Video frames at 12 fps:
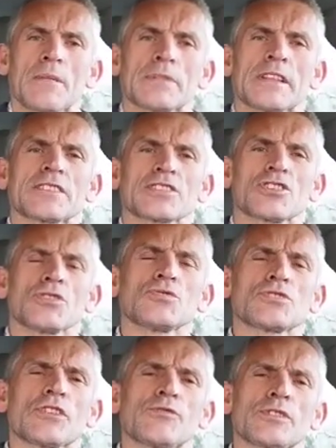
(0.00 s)
Then there's a
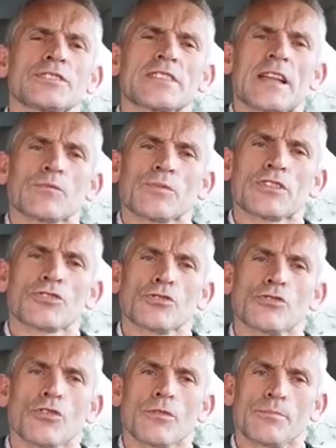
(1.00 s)
huge difference then. With
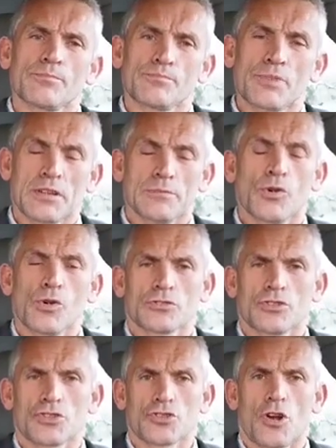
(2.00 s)
your brick and
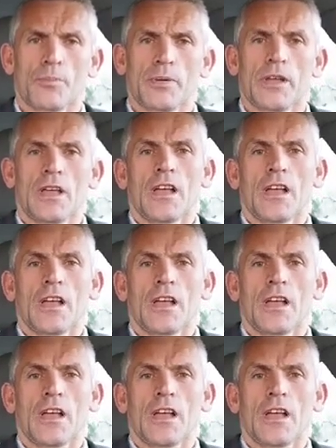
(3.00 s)
mortar shop,